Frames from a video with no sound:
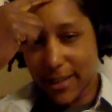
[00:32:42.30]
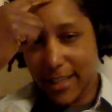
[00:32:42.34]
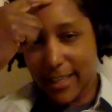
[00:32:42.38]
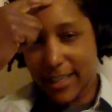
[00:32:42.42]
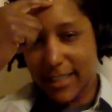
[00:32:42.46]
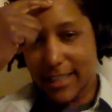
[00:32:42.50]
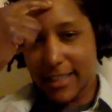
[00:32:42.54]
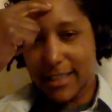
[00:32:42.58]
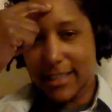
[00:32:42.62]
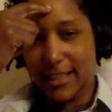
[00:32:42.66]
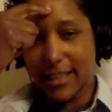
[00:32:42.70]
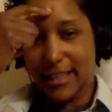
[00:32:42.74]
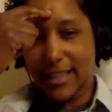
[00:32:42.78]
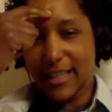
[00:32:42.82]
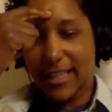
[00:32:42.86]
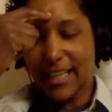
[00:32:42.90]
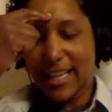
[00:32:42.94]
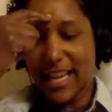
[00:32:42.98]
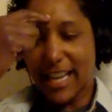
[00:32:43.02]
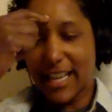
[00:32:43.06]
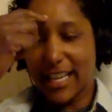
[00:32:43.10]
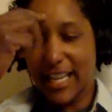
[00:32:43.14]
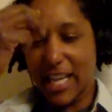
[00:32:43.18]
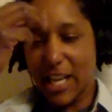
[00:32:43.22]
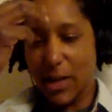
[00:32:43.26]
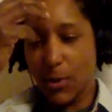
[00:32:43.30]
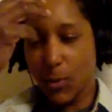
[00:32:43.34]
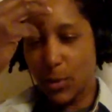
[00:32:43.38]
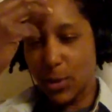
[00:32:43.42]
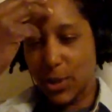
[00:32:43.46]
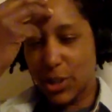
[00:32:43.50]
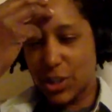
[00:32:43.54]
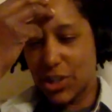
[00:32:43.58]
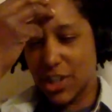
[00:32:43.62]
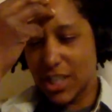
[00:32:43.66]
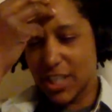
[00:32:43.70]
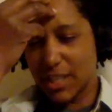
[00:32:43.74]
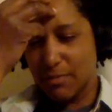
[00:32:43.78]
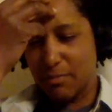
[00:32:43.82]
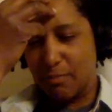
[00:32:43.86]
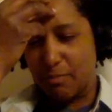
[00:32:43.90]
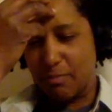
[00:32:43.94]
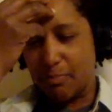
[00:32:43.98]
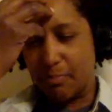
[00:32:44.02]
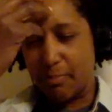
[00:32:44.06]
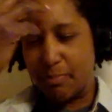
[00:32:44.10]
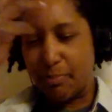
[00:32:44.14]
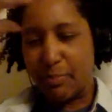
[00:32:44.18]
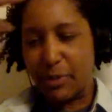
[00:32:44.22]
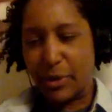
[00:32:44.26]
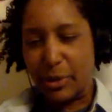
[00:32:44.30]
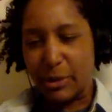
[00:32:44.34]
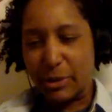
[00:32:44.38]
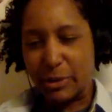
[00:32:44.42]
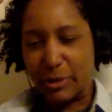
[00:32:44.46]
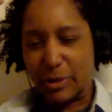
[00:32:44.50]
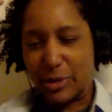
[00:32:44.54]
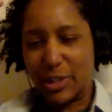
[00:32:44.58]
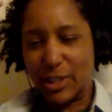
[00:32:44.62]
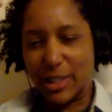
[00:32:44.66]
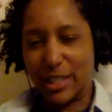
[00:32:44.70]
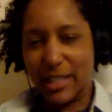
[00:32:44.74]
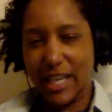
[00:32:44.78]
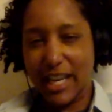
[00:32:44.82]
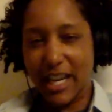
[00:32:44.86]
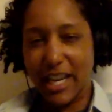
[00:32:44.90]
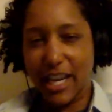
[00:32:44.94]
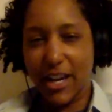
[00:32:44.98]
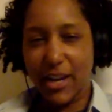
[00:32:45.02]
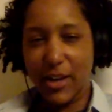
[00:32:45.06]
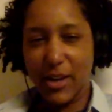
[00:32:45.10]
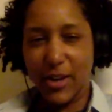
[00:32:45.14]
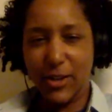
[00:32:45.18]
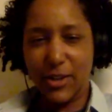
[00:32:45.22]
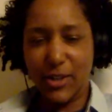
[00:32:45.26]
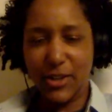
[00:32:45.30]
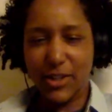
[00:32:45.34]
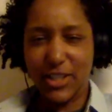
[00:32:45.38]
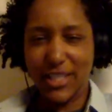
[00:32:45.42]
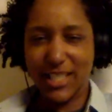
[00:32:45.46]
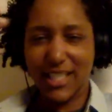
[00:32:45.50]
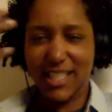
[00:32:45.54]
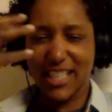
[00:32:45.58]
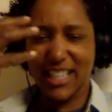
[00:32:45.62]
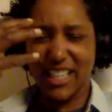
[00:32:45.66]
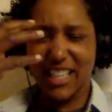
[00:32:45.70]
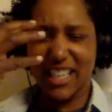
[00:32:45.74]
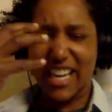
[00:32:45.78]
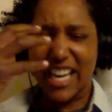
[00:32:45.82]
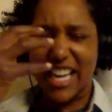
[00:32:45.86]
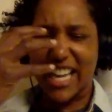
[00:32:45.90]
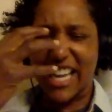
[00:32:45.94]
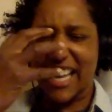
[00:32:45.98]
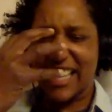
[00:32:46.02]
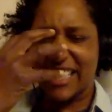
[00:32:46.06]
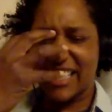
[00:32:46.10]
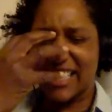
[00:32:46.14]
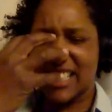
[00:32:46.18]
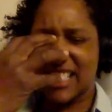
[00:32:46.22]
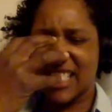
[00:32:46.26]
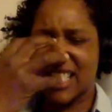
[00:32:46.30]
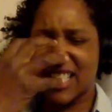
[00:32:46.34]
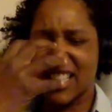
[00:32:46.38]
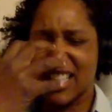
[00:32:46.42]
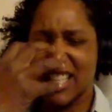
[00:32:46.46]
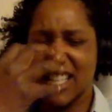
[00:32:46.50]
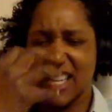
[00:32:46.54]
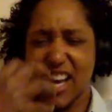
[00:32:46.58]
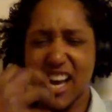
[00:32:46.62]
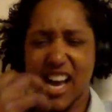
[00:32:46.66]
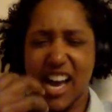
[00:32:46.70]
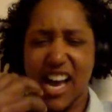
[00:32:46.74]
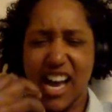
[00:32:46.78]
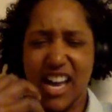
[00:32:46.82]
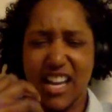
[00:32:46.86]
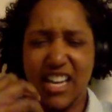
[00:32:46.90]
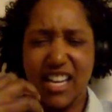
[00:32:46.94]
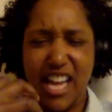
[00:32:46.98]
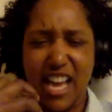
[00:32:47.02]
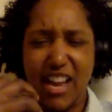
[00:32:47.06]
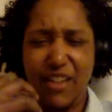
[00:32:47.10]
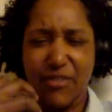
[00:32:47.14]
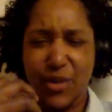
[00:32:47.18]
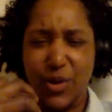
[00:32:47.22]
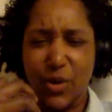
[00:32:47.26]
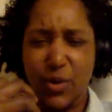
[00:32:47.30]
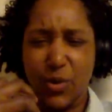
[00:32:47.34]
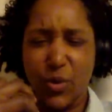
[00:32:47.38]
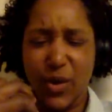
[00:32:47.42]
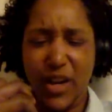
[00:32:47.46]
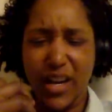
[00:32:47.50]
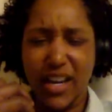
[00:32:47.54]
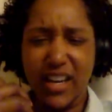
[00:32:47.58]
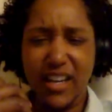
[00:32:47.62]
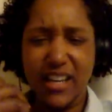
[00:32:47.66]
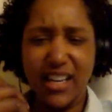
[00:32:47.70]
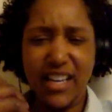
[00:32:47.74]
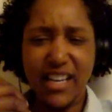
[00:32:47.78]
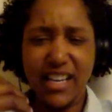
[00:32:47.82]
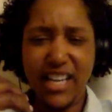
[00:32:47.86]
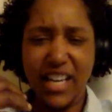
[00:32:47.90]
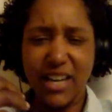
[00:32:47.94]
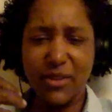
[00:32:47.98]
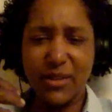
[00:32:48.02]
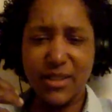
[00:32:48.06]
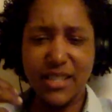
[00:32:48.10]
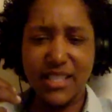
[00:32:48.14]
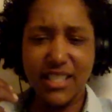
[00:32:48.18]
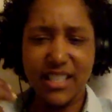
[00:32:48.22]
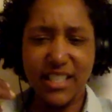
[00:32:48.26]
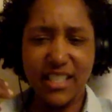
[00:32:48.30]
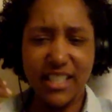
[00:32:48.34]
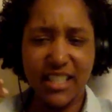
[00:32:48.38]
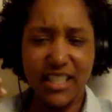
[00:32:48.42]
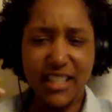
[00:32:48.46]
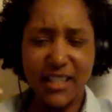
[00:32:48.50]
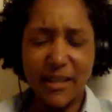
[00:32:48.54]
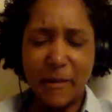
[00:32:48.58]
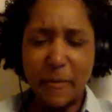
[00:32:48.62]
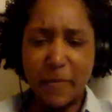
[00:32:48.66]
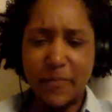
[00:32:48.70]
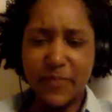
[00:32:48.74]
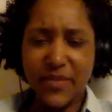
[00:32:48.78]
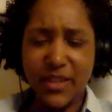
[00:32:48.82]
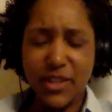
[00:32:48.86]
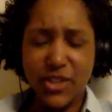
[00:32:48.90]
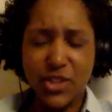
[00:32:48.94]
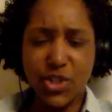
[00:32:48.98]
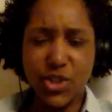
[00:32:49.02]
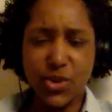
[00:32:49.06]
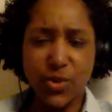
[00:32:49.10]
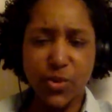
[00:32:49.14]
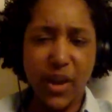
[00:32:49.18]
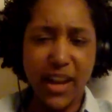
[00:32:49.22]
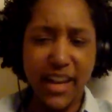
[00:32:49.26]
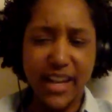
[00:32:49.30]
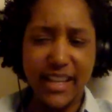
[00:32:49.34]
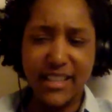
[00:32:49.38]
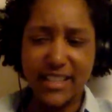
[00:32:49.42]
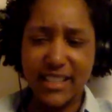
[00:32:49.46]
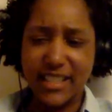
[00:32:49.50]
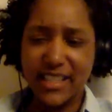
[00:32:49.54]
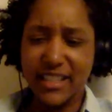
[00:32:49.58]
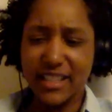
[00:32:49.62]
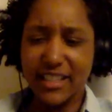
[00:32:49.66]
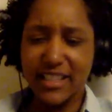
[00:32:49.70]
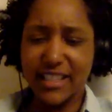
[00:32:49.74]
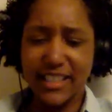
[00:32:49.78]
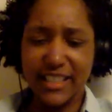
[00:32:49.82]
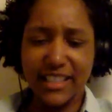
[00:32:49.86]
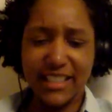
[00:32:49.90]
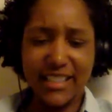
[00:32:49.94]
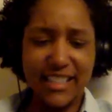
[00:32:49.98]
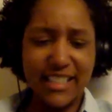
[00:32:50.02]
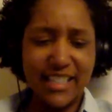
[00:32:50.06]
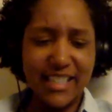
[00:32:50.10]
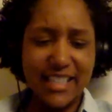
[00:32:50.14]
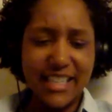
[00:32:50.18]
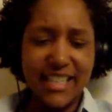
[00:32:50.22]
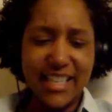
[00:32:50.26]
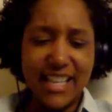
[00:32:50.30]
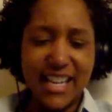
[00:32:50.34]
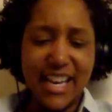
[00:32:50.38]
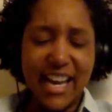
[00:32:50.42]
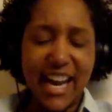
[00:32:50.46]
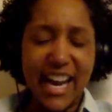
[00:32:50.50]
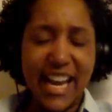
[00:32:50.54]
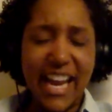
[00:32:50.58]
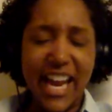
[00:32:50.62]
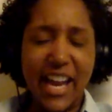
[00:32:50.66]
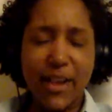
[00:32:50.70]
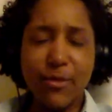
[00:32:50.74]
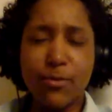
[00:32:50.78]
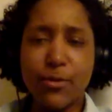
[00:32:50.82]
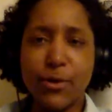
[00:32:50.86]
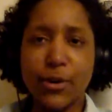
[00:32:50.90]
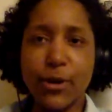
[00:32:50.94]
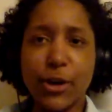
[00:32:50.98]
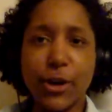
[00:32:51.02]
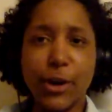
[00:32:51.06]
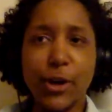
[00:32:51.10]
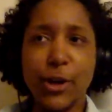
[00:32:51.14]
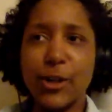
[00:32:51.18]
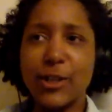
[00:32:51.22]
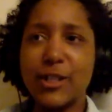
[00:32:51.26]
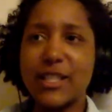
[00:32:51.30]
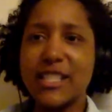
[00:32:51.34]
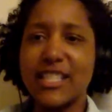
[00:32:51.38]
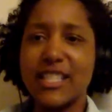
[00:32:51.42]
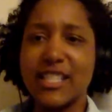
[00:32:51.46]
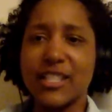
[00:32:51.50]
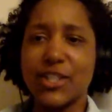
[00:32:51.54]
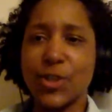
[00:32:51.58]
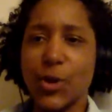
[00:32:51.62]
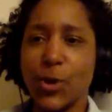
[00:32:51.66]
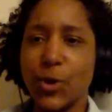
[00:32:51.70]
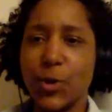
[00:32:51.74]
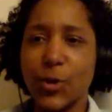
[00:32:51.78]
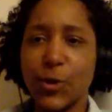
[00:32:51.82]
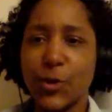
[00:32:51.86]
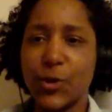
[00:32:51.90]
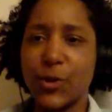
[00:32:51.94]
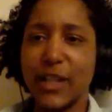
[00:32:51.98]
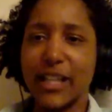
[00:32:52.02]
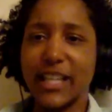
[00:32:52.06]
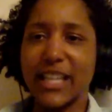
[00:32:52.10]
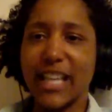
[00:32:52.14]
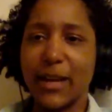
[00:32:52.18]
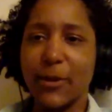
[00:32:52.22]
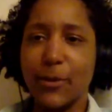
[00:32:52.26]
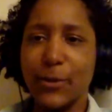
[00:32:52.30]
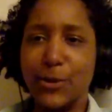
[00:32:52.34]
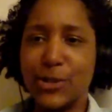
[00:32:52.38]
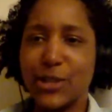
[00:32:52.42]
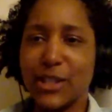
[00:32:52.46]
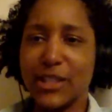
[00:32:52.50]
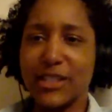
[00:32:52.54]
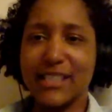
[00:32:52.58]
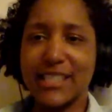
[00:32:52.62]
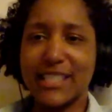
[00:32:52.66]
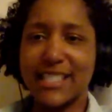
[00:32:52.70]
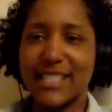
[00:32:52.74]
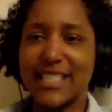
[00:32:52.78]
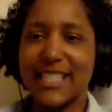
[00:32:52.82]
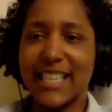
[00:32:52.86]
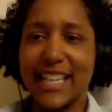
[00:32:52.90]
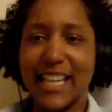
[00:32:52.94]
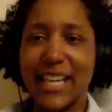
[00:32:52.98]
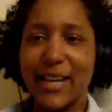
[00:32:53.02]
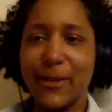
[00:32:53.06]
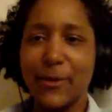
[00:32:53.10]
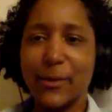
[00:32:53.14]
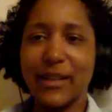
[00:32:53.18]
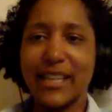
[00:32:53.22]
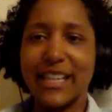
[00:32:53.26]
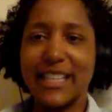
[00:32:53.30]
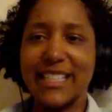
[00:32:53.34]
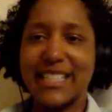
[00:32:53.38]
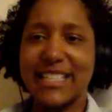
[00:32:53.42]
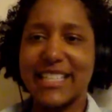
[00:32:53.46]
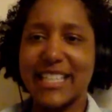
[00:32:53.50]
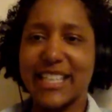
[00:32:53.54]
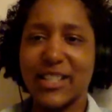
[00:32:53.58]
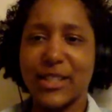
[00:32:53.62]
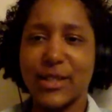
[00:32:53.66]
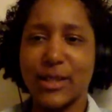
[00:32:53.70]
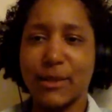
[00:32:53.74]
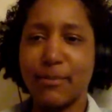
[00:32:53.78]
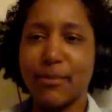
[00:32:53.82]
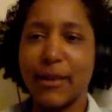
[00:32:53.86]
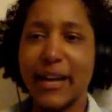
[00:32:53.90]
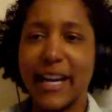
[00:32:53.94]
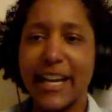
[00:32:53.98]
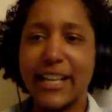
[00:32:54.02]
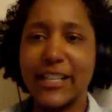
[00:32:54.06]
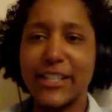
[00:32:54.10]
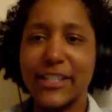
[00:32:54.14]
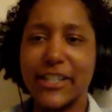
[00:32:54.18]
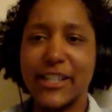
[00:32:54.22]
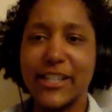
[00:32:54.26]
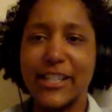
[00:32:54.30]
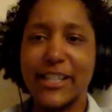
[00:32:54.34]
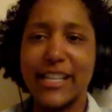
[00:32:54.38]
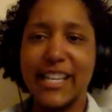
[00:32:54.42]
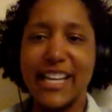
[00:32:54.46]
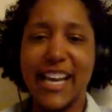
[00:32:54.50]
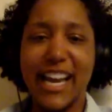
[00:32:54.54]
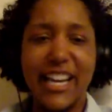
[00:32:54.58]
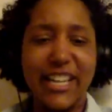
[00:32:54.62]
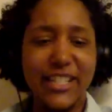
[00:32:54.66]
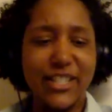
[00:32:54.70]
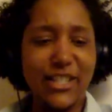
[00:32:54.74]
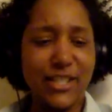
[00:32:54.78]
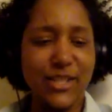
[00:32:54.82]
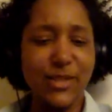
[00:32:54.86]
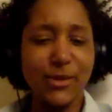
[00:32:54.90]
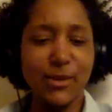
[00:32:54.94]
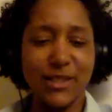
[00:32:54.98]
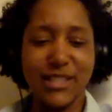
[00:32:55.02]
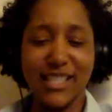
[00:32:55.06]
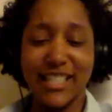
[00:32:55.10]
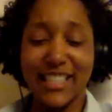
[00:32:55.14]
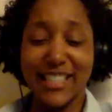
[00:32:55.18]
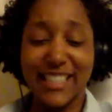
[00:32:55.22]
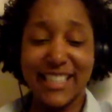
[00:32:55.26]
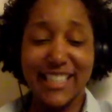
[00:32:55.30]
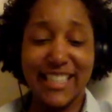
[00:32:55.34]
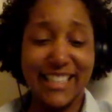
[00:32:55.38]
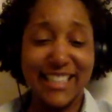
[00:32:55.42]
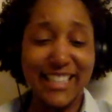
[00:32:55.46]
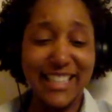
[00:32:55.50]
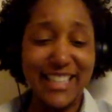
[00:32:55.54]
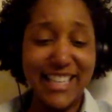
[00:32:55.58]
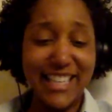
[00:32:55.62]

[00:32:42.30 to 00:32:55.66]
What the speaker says: right here and it was just bulging out. Just like, I had snot everywhere and I was like trying to like, I had rehearsed this whole thing I was going to say when I said goodbye to her. And I just was like,